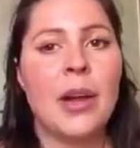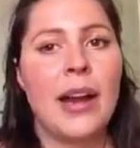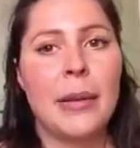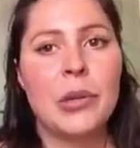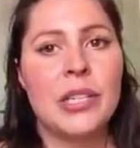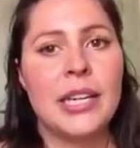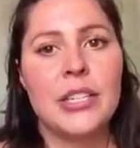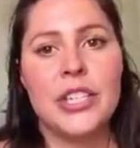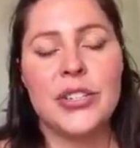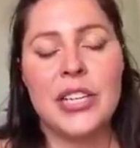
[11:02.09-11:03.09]
not able to
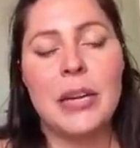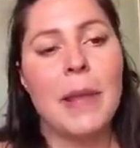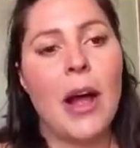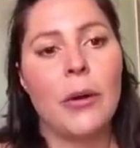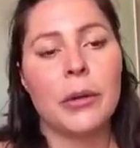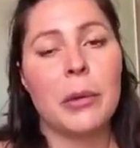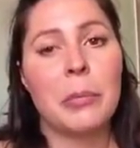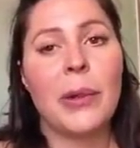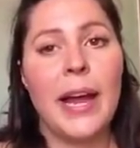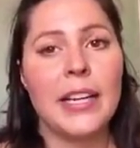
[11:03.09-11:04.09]
get to your email or
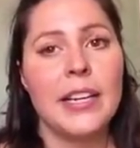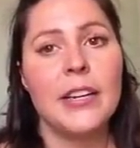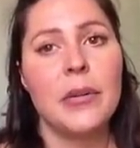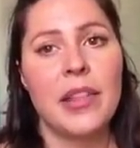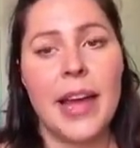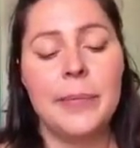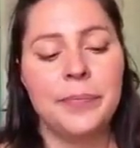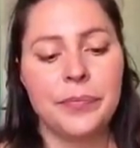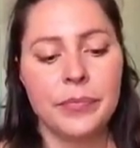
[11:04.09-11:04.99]
reply to you, that